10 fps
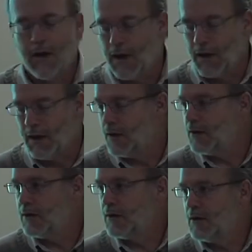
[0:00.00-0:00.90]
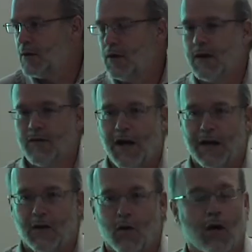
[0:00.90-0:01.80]
And if I
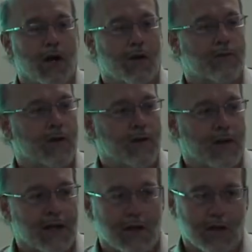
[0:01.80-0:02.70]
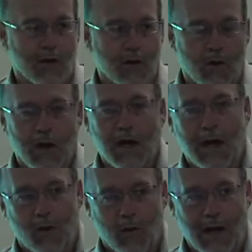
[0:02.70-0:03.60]
can go
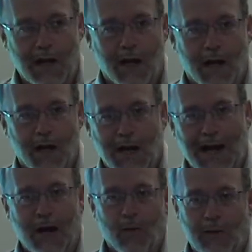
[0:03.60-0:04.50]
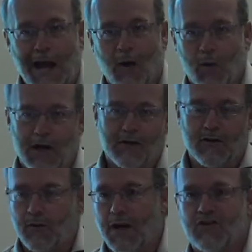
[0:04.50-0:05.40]
out that way in the
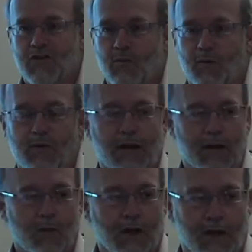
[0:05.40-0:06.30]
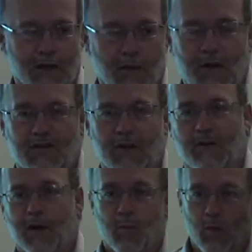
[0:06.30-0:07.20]
direction of the prevailing wind and get myself
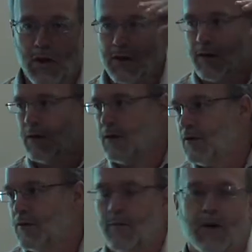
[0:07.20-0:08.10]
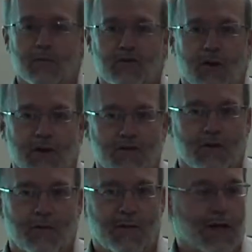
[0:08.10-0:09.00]
upwind from an
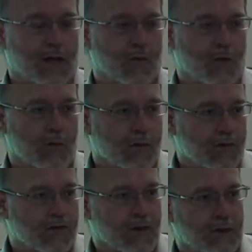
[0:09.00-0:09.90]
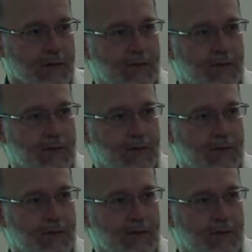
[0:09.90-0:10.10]
obstruction, maybe I can work with a site.